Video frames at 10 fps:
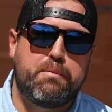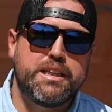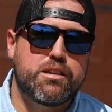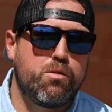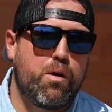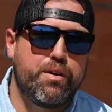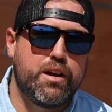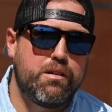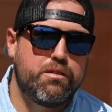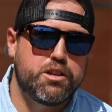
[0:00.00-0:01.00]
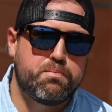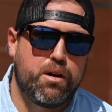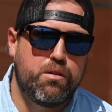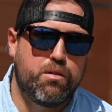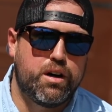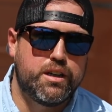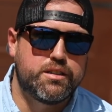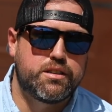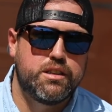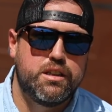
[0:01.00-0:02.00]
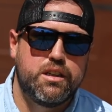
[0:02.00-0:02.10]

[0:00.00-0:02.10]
Basically what we done with this boat was